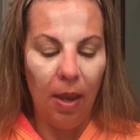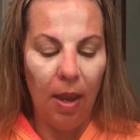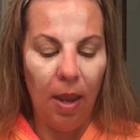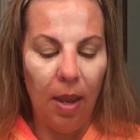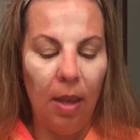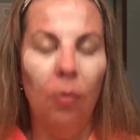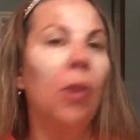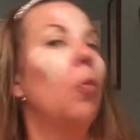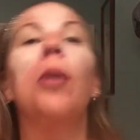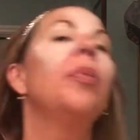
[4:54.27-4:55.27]
And
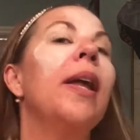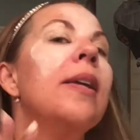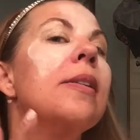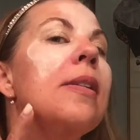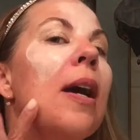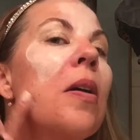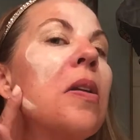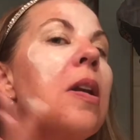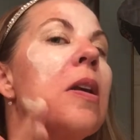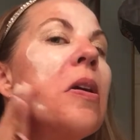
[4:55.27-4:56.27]
one more place down
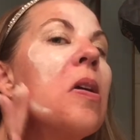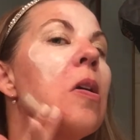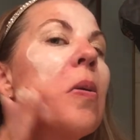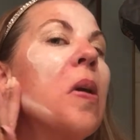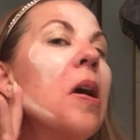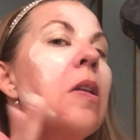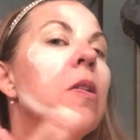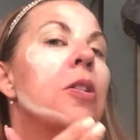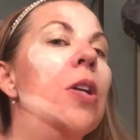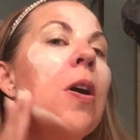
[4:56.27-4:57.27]
here around
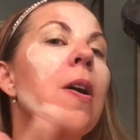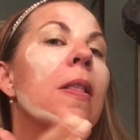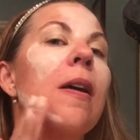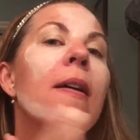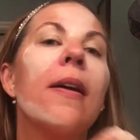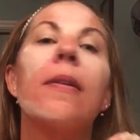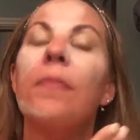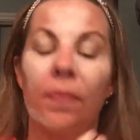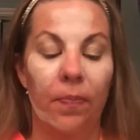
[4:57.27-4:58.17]
your jawline.